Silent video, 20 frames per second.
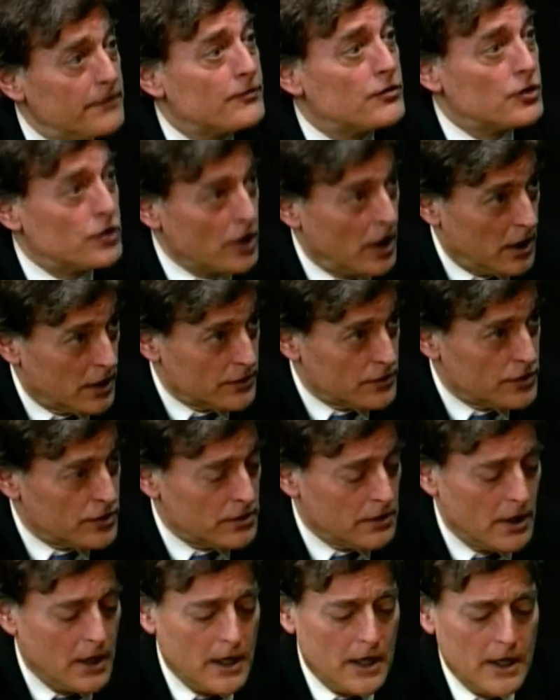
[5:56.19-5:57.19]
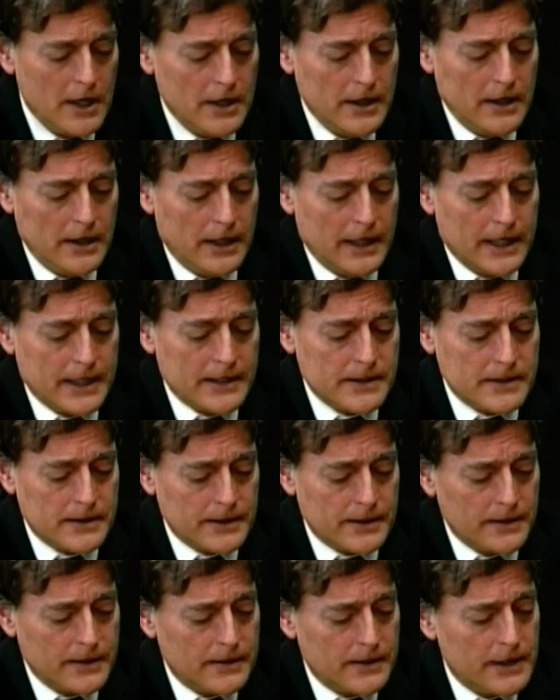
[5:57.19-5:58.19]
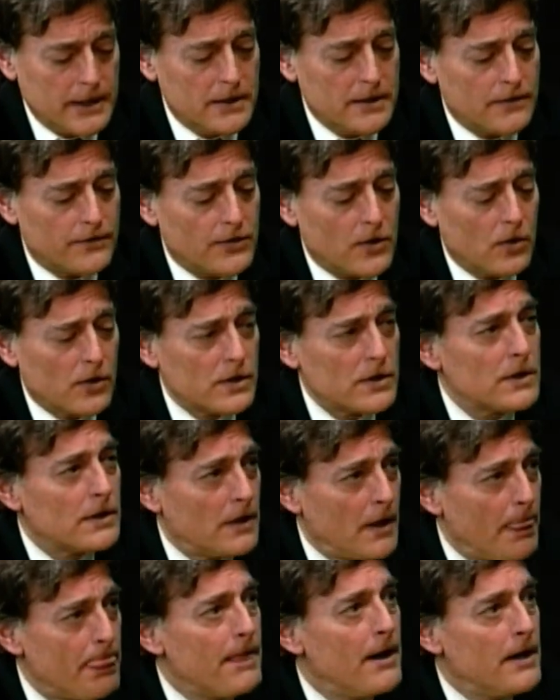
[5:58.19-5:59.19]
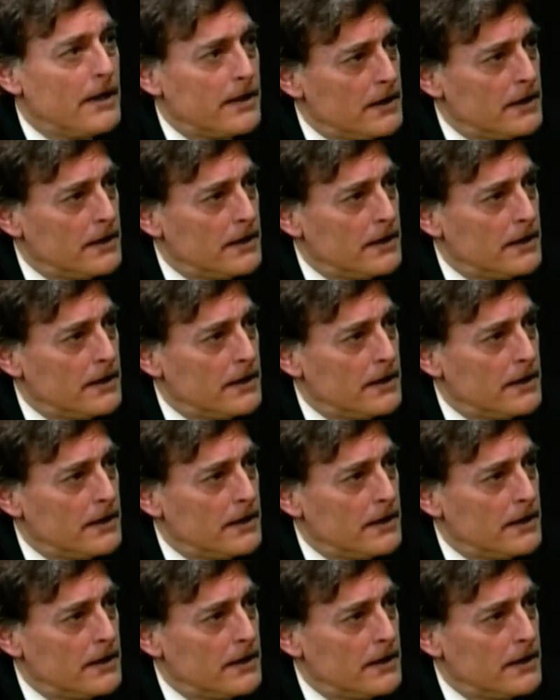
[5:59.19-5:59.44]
right. judge. That's right. And uh, he interesting too. We call